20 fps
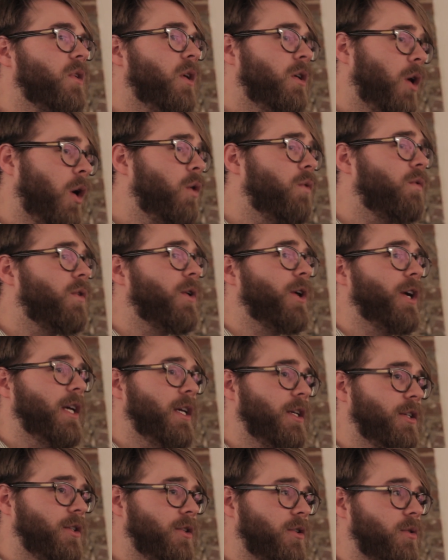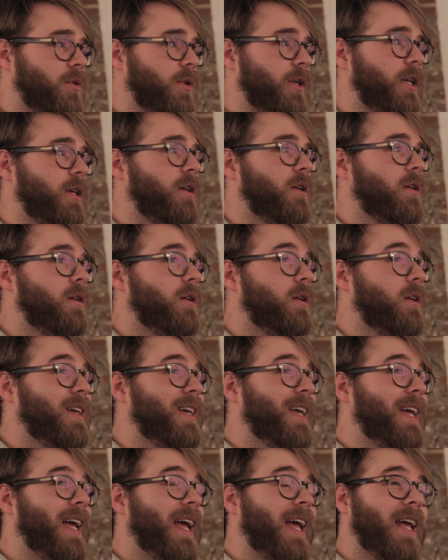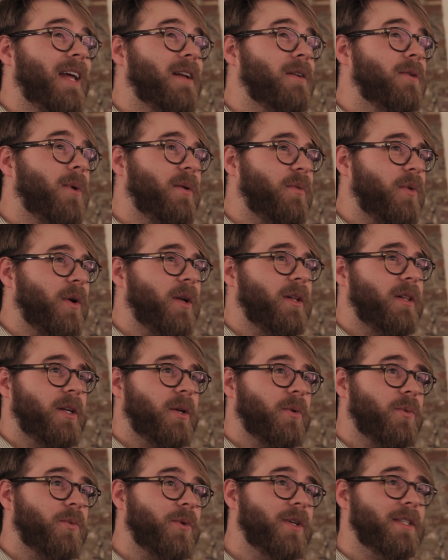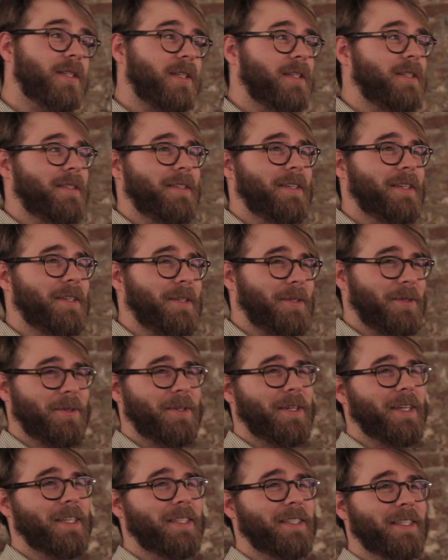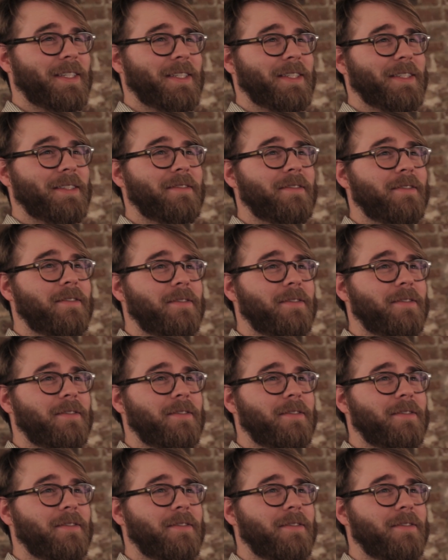over history, and quite frankly in recent history, as in